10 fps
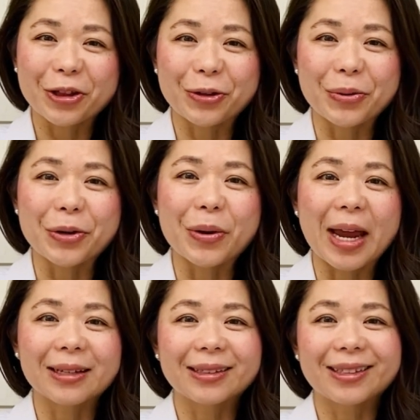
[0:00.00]
through.
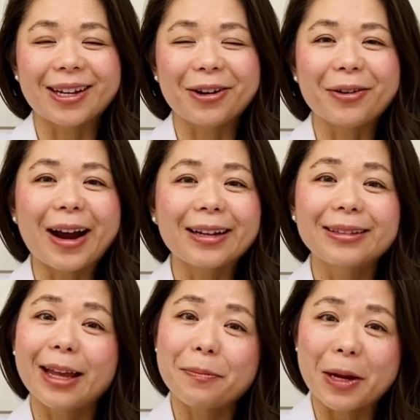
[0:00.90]
And so I
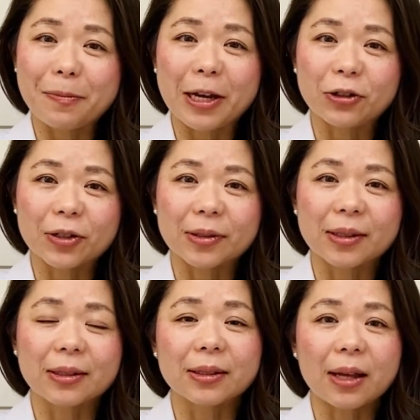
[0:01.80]
let my patients
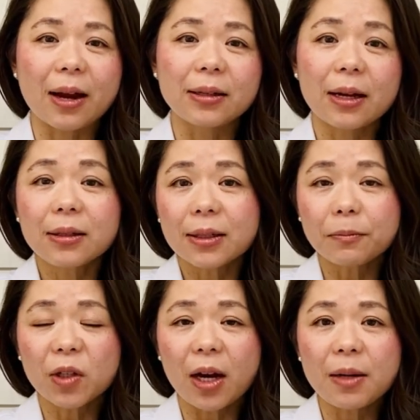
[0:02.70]
decide. And
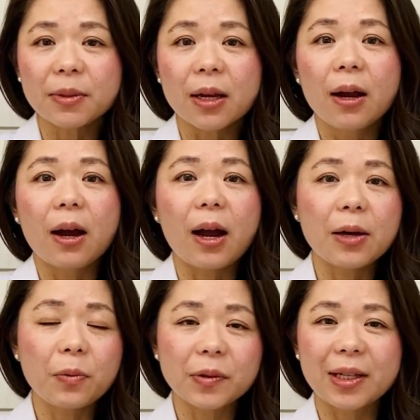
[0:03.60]
sometimes I
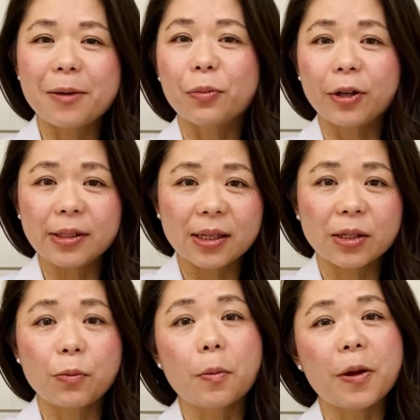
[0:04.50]
will say
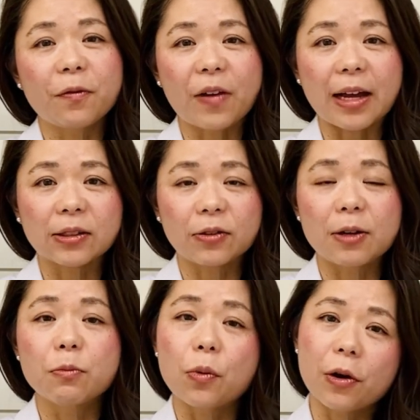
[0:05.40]
braces will be faster
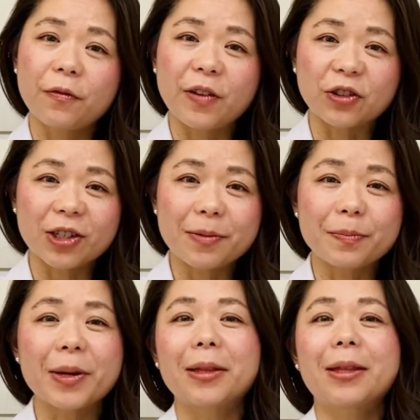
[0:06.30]
and more efficient,
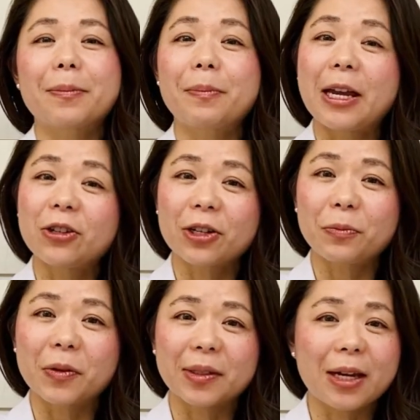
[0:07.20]
but the patient
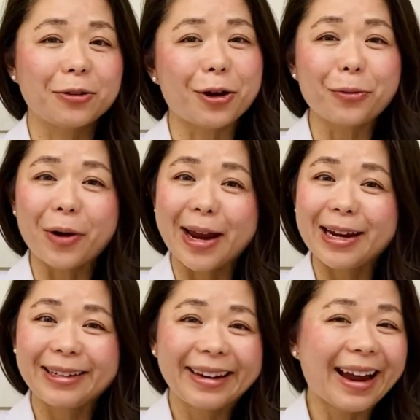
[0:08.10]
will say, no
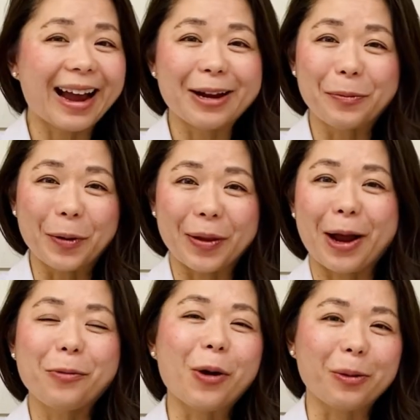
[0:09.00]
way, I will
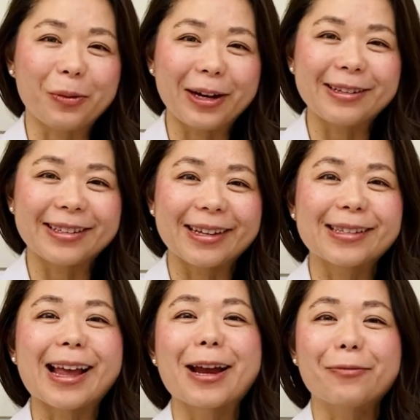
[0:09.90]
not wear braces.
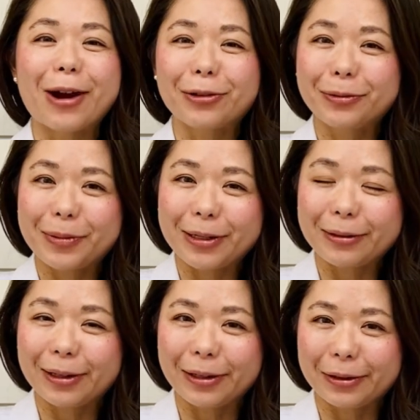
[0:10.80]
I'd rather be in
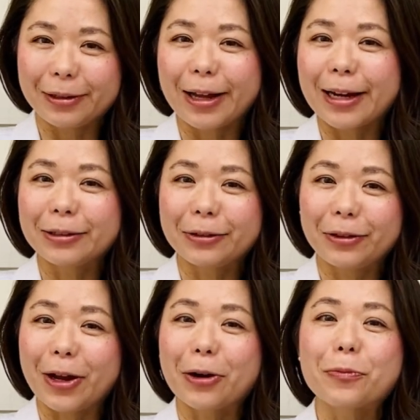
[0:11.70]
clear aligner
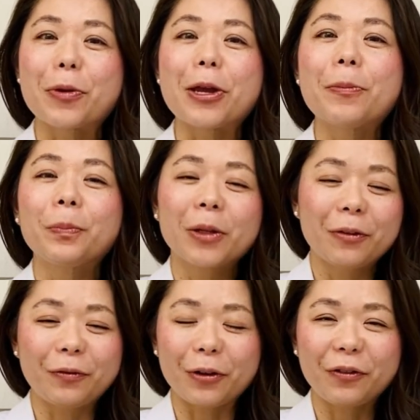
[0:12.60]
therapy
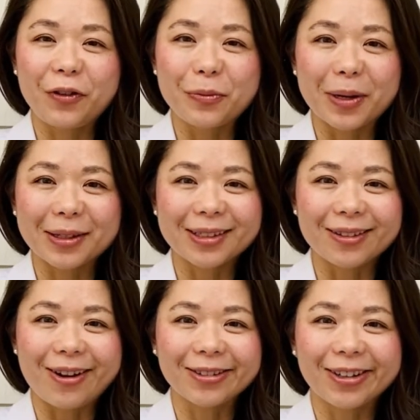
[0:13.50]
for a few months
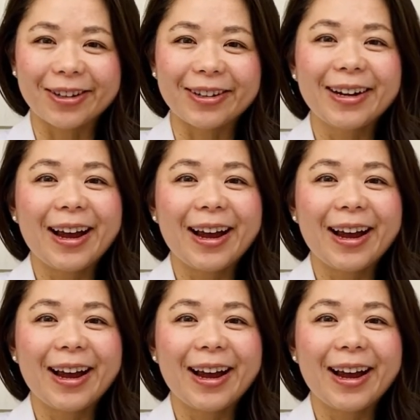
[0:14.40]
longer.